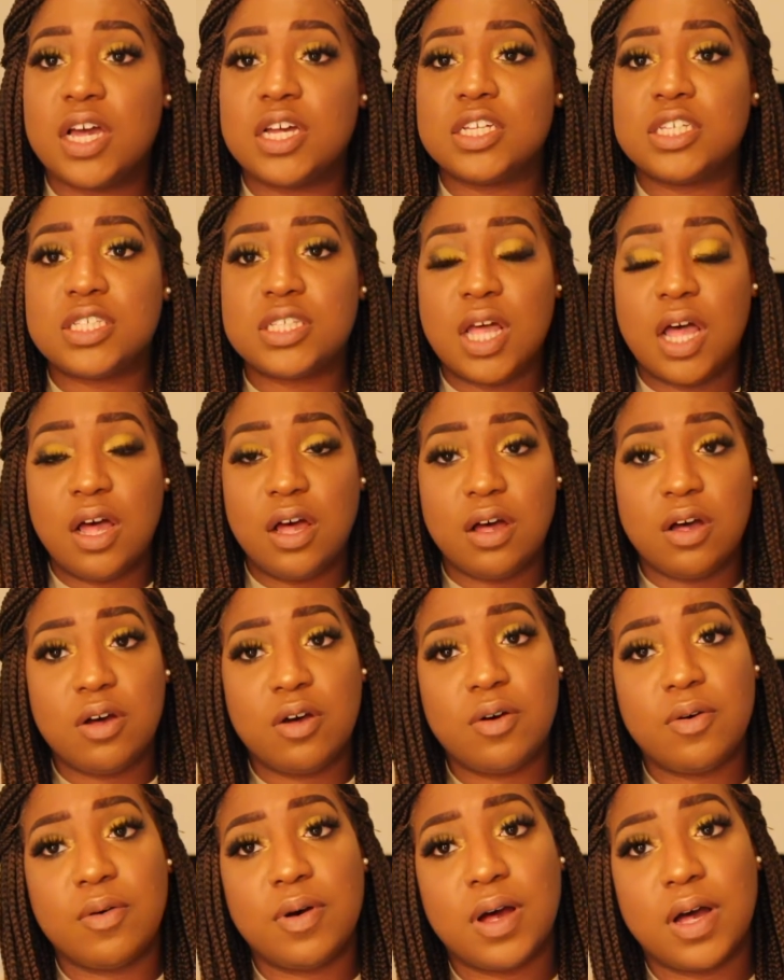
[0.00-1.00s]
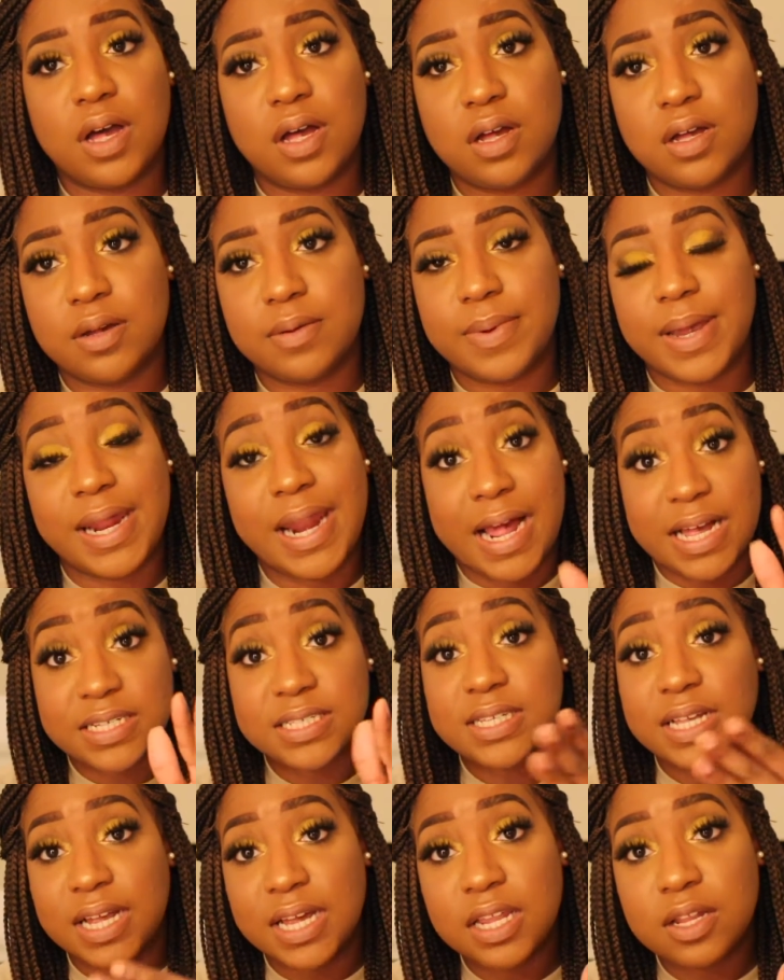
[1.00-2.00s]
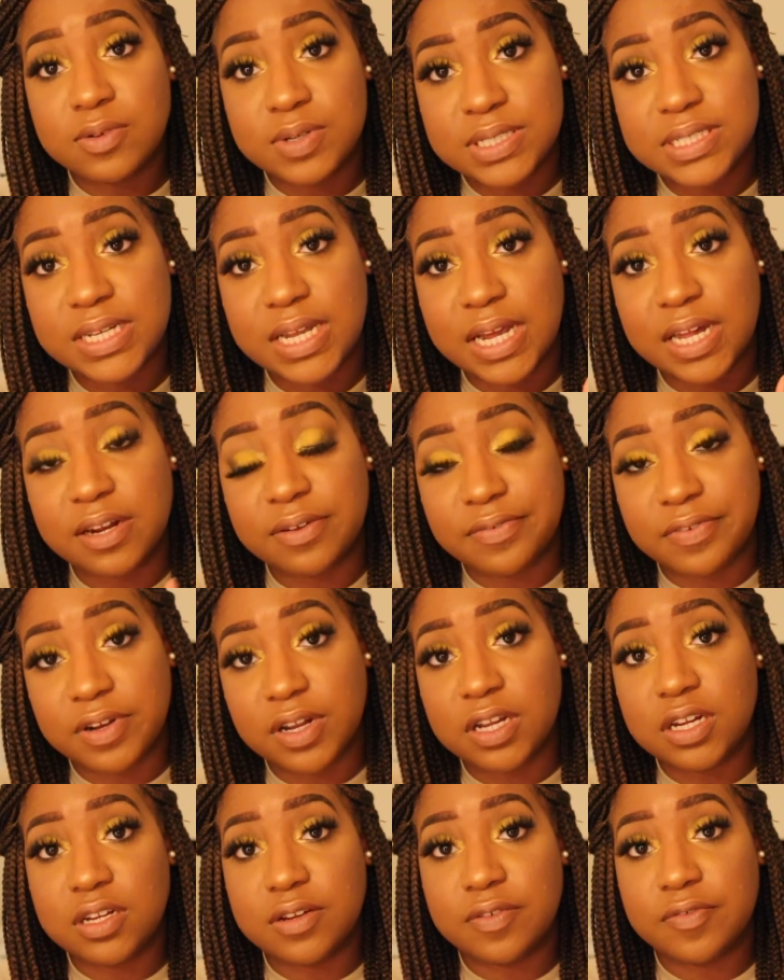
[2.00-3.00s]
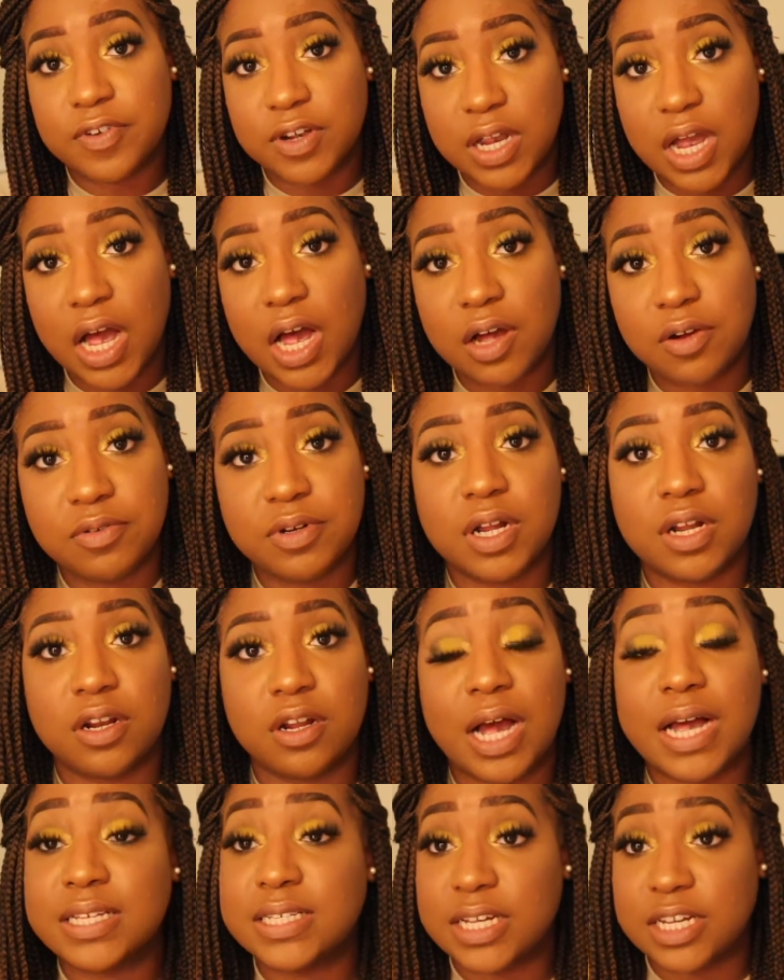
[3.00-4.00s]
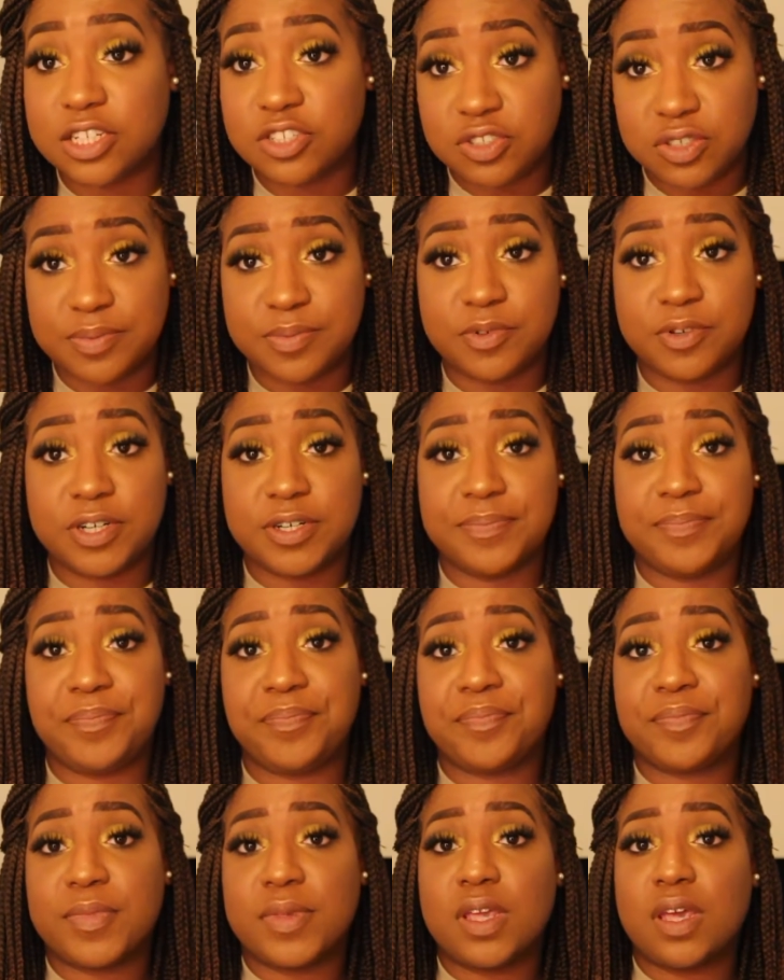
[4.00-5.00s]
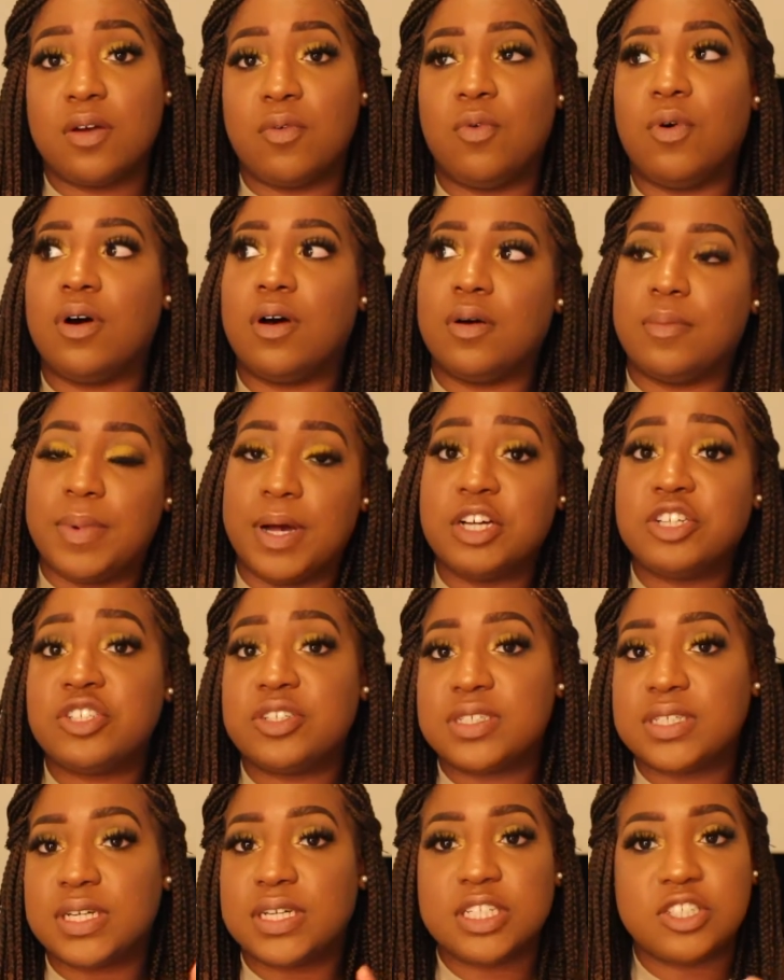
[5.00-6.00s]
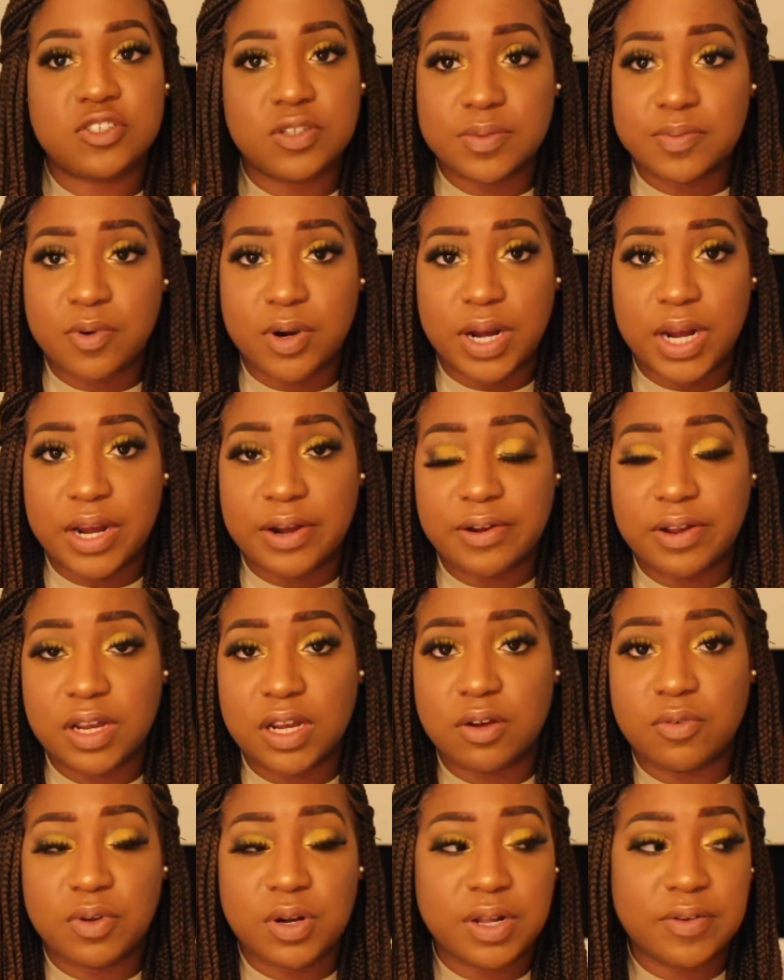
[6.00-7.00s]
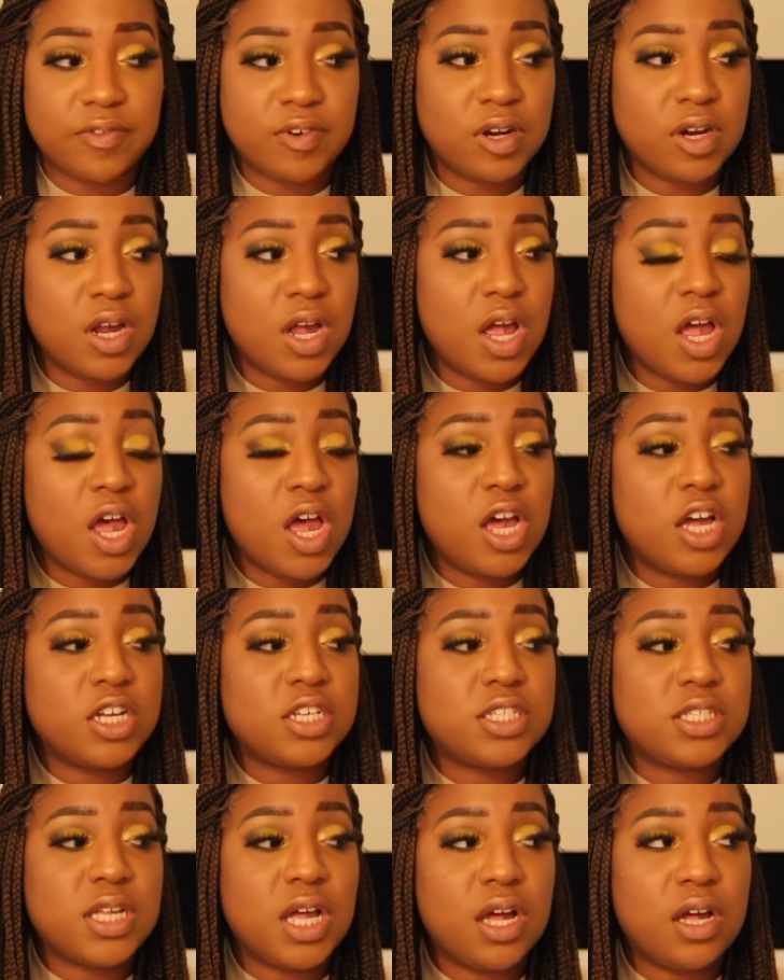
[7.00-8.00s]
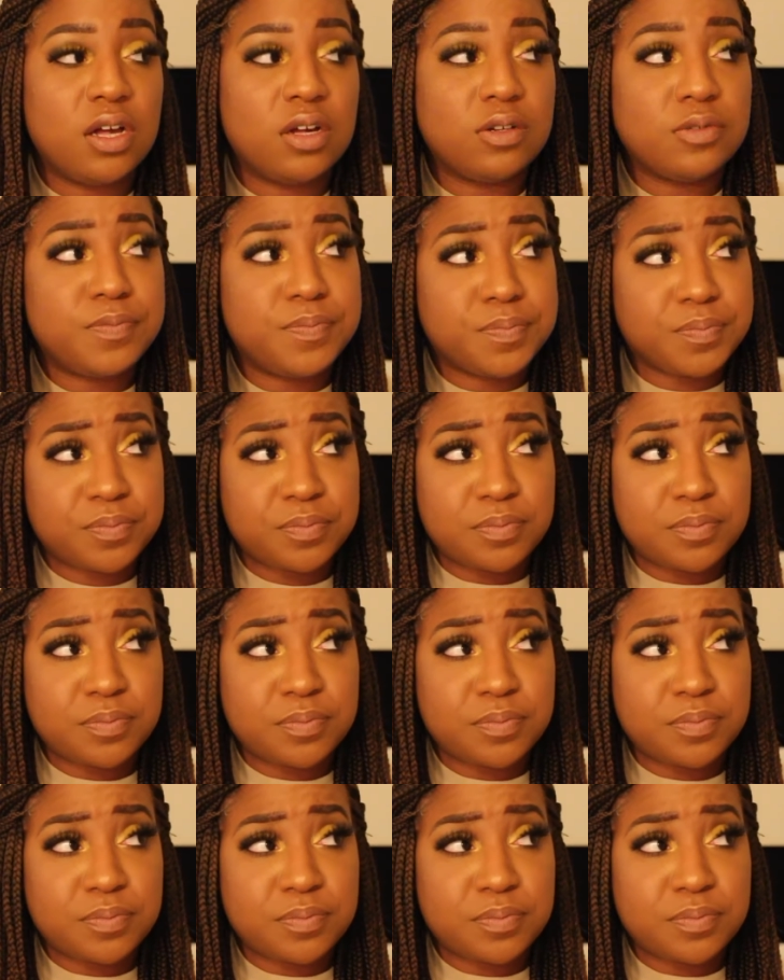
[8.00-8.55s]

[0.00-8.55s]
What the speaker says: So, and I stay in Louisiana, for y'all who don't know. I stay in Shreveport. Well, Bossier City, Shreveport area or whatever. So